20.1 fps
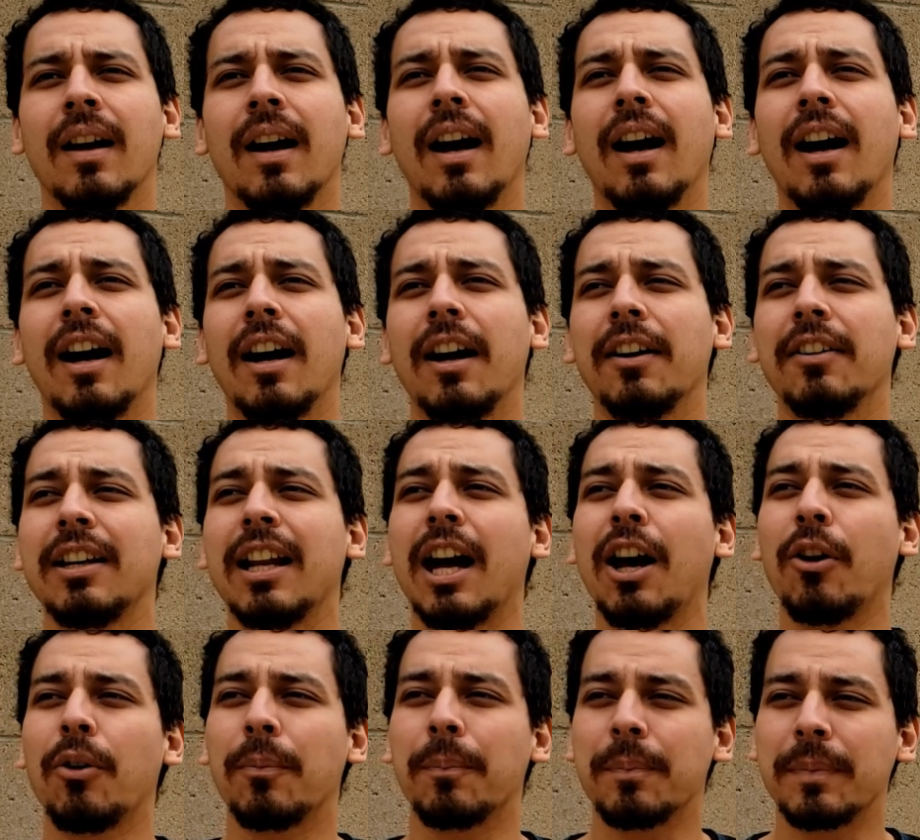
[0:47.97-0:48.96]

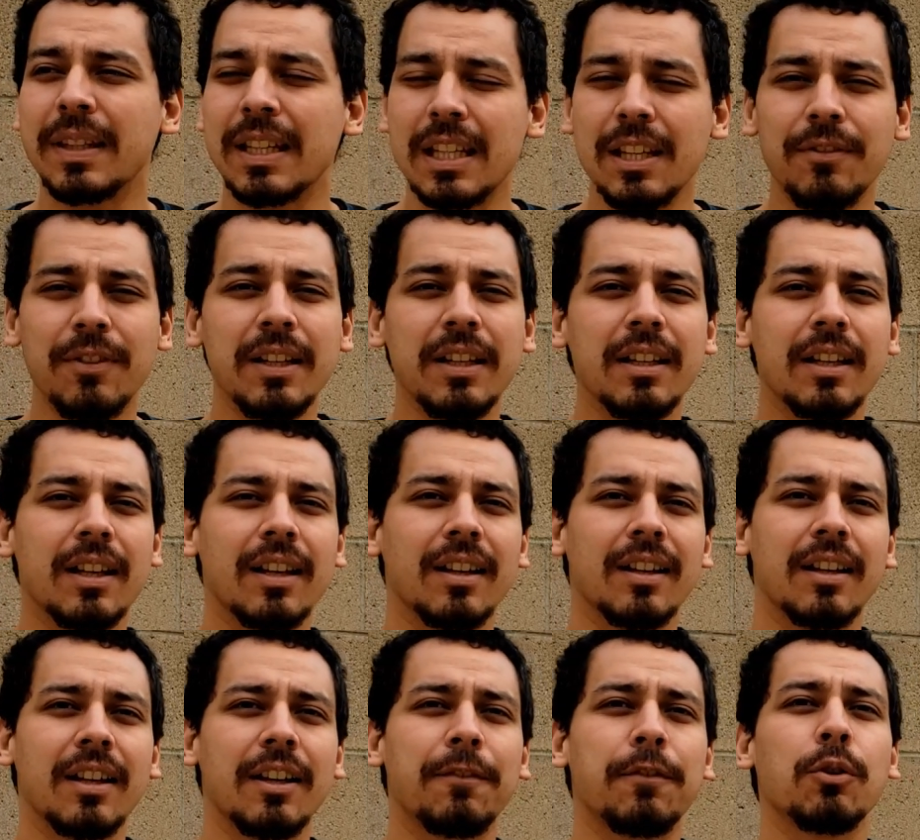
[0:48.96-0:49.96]
Now, even
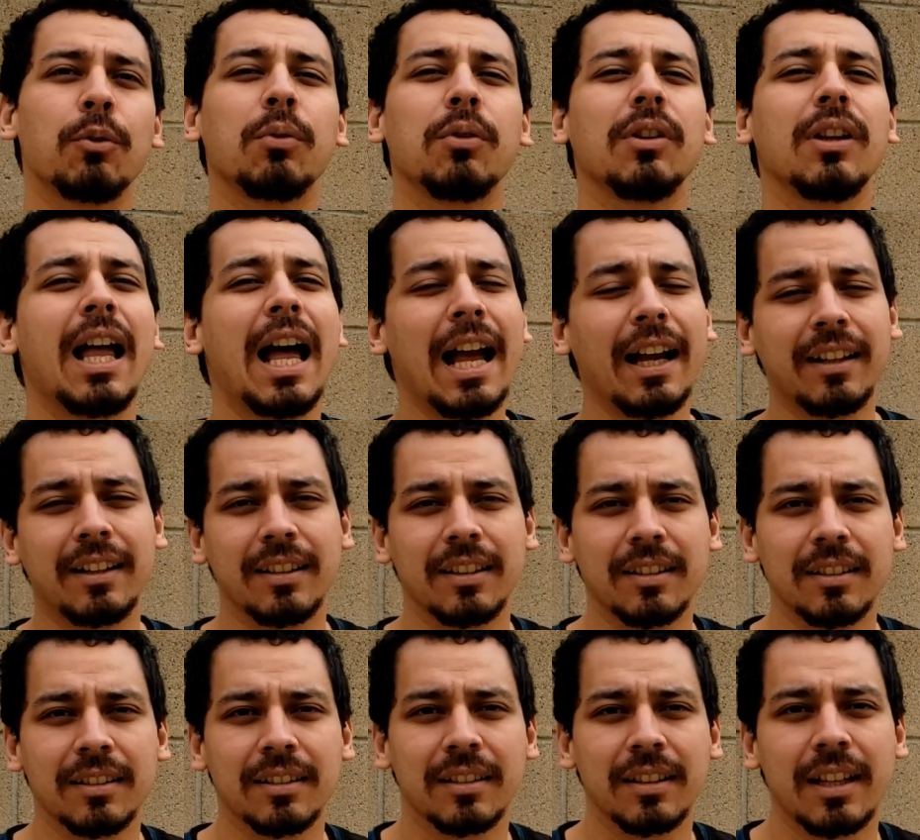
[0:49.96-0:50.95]
if you lack
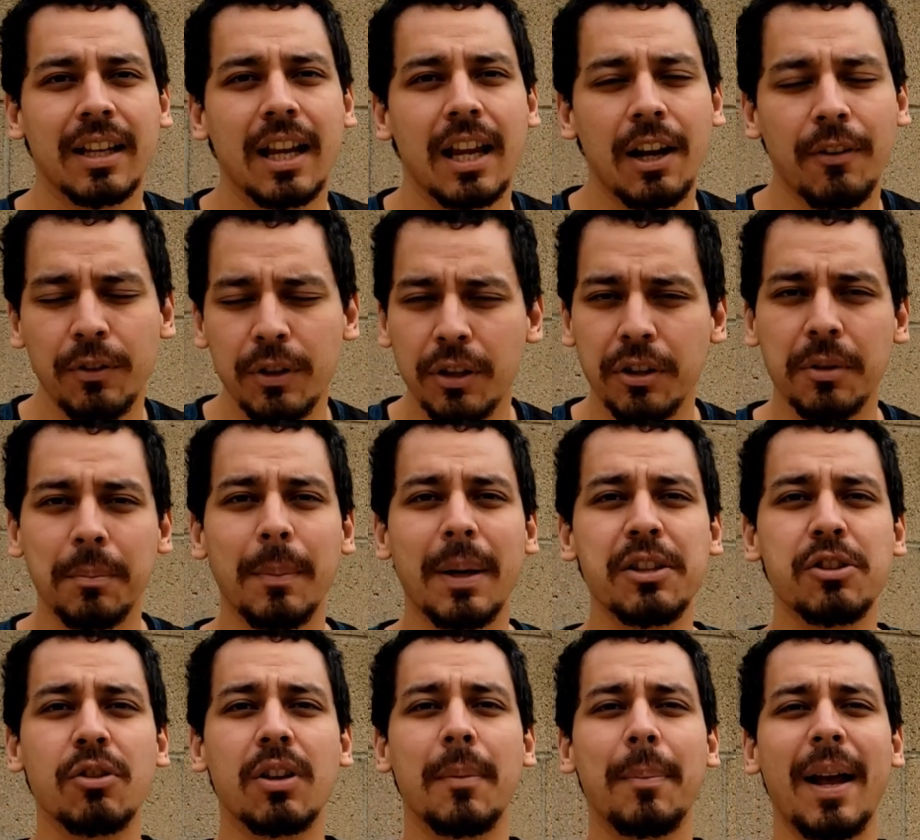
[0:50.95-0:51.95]
every other
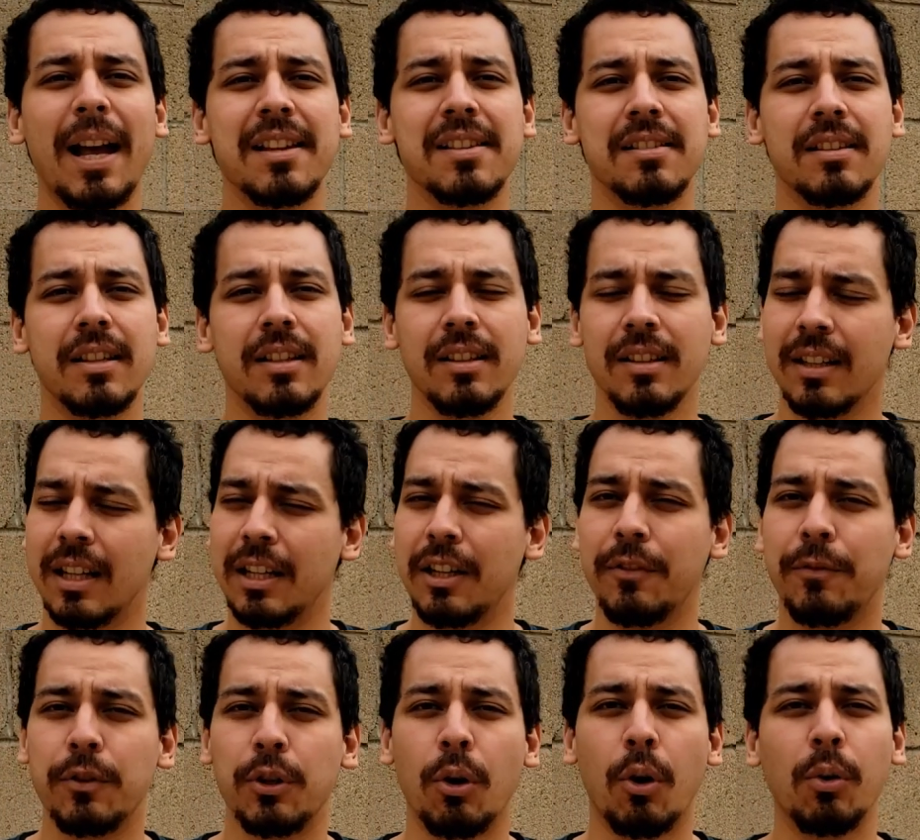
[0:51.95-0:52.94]
mental capacity, and
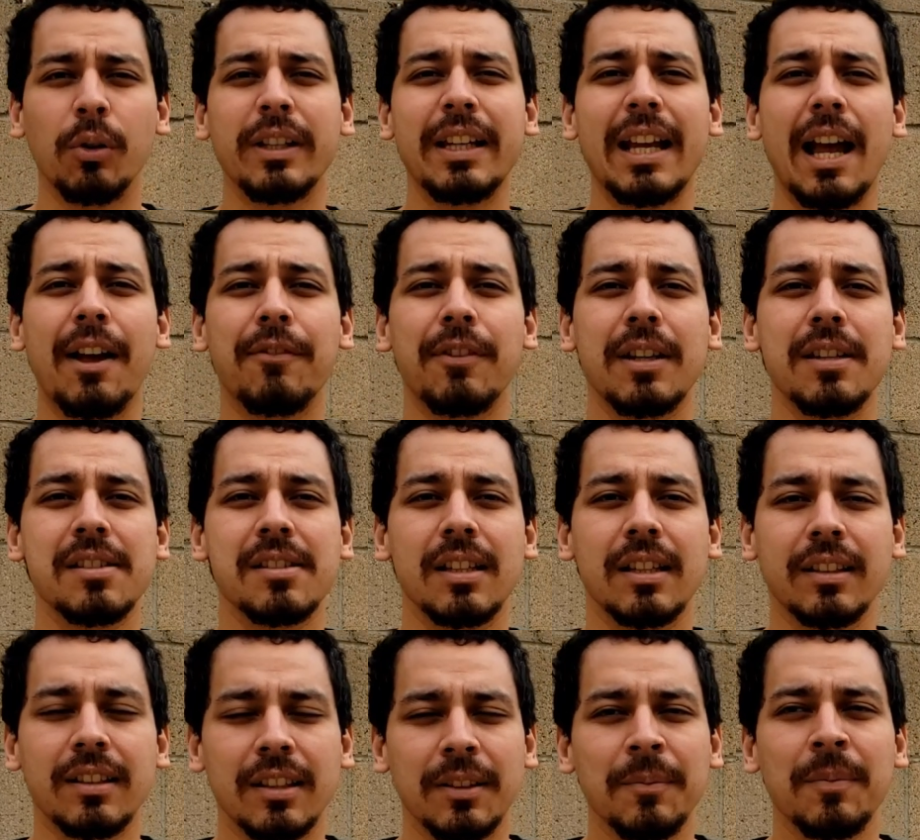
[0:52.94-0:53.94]
if you only have
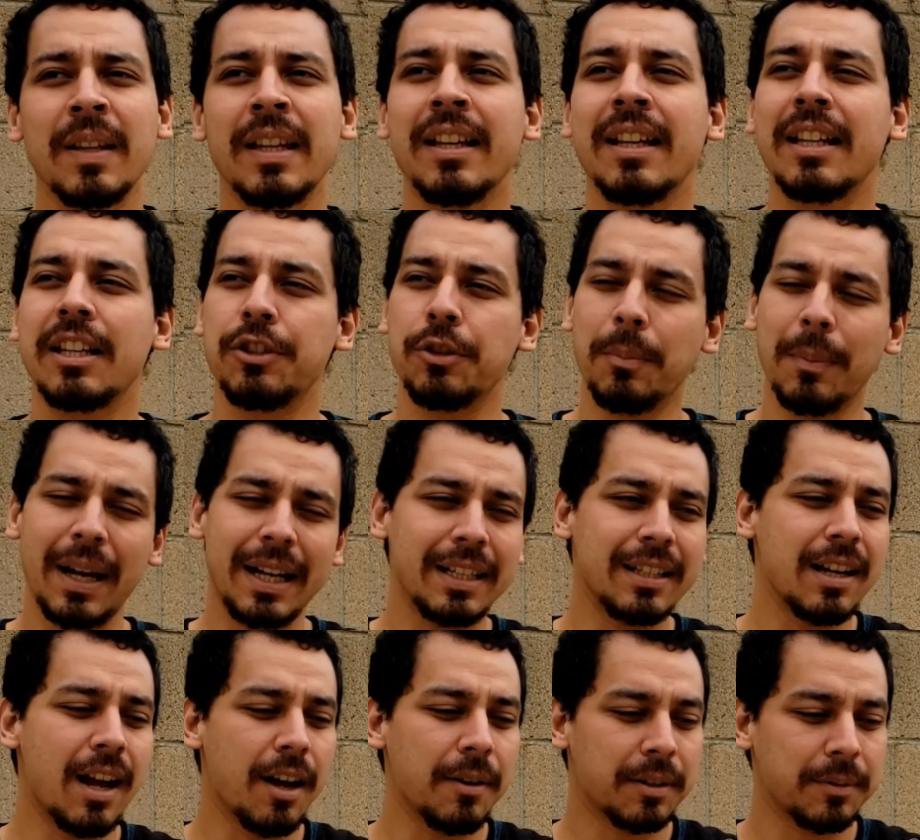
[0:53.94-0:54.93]
instinct, you might
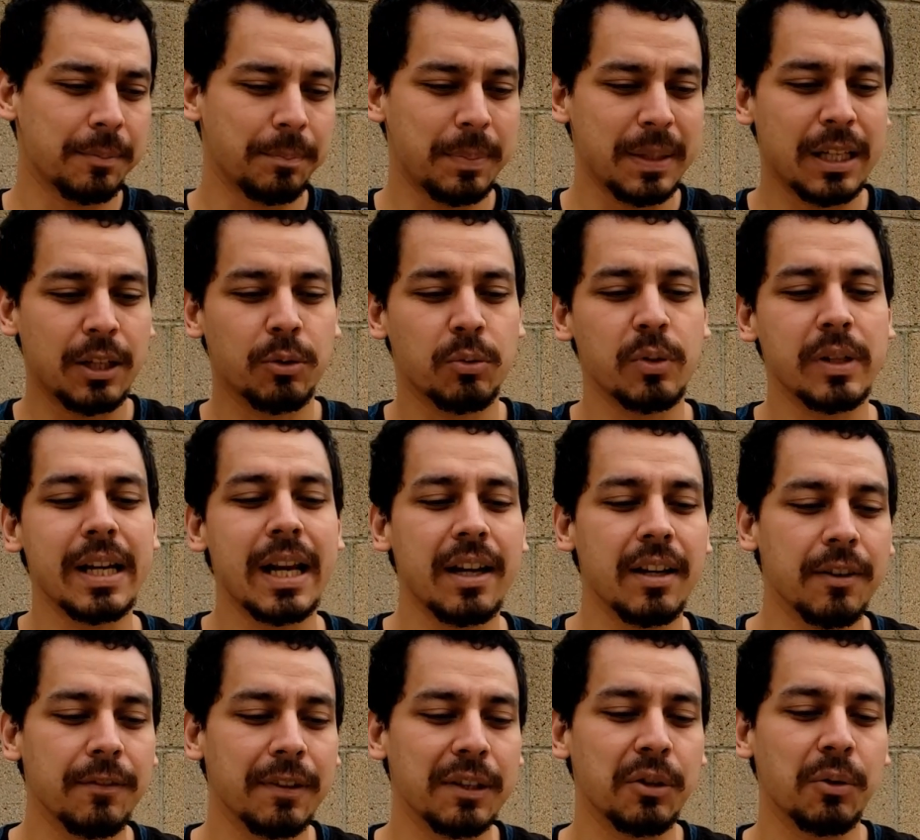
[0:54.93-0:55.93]
not be
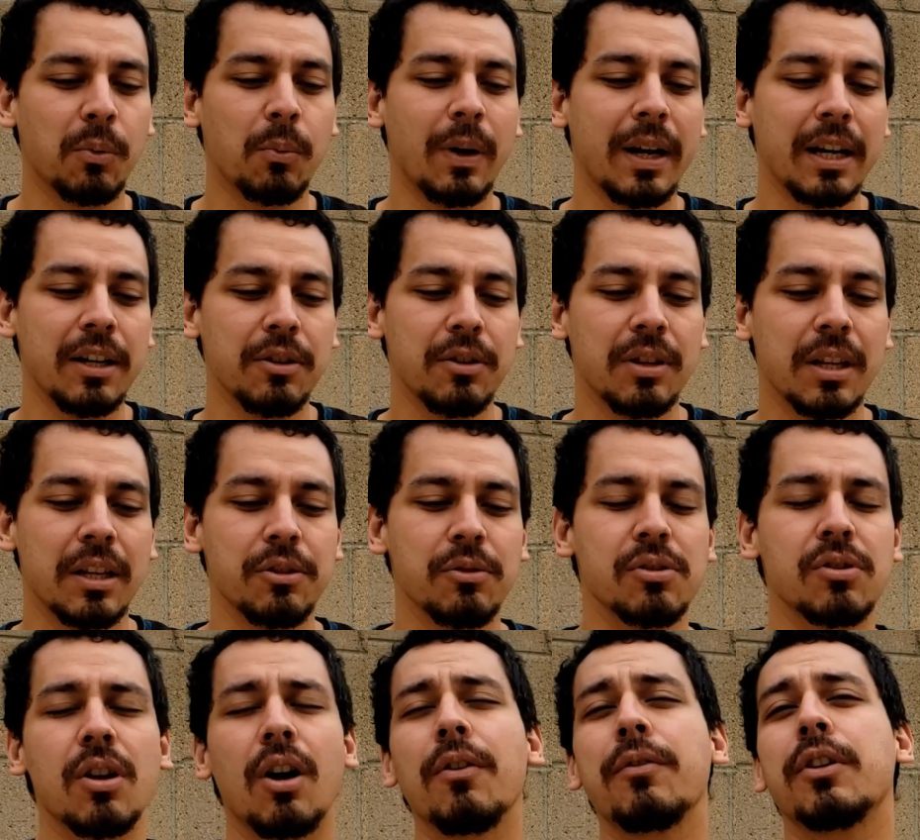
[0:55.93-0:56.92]
creative in the way that you
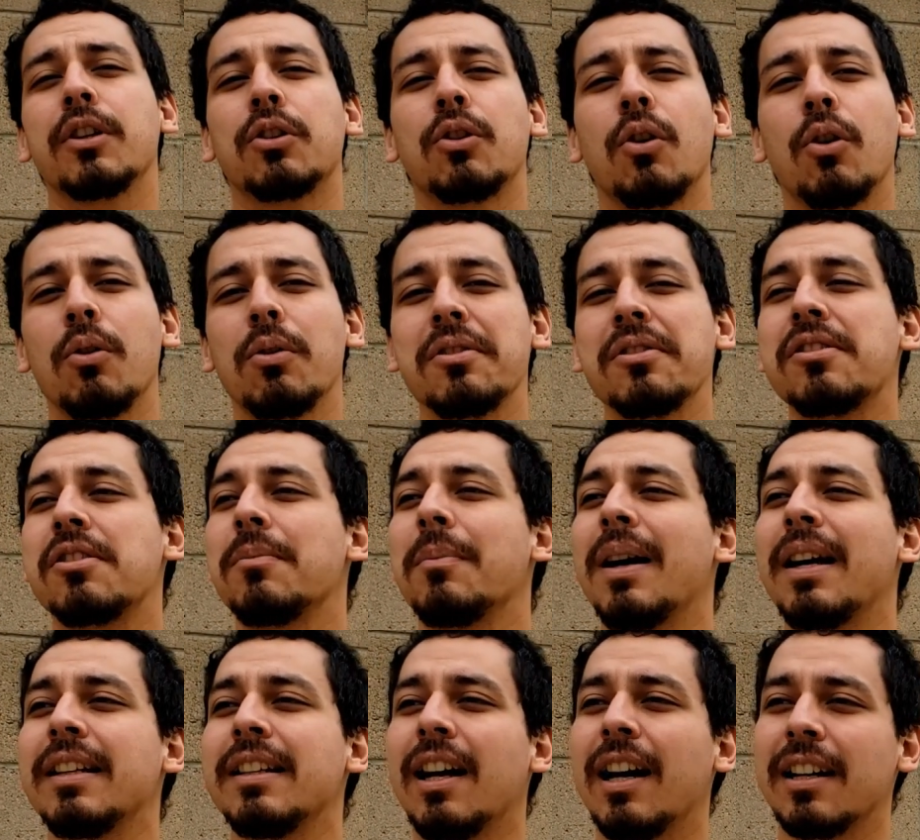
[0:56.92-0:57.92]
solve your goals. You
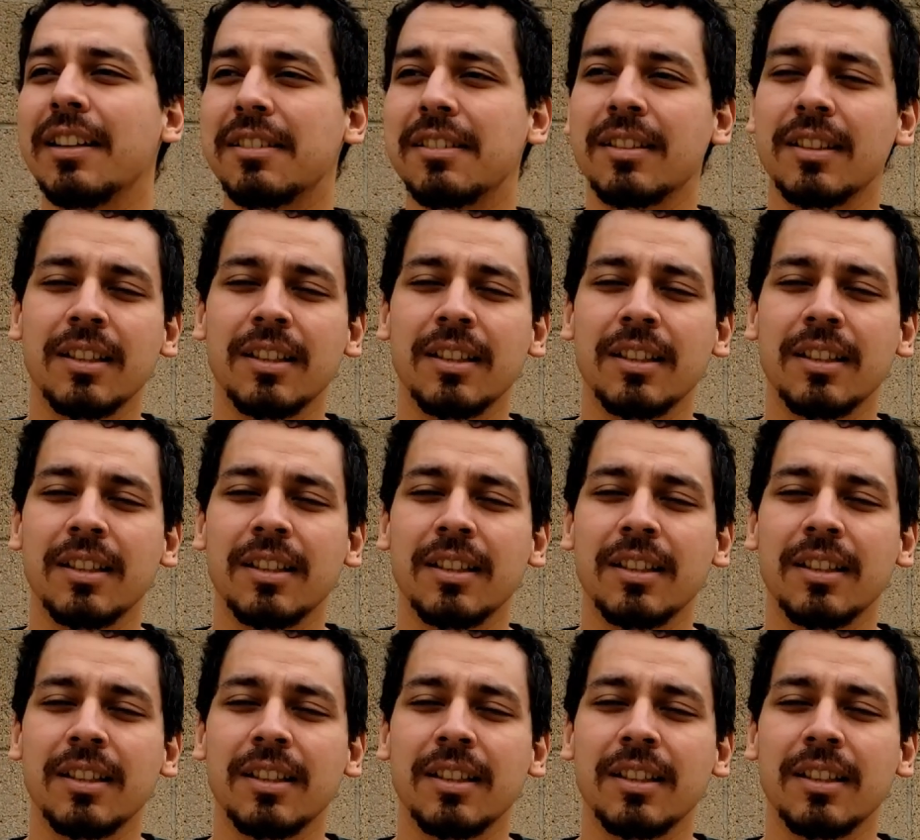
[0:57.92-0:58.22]
might not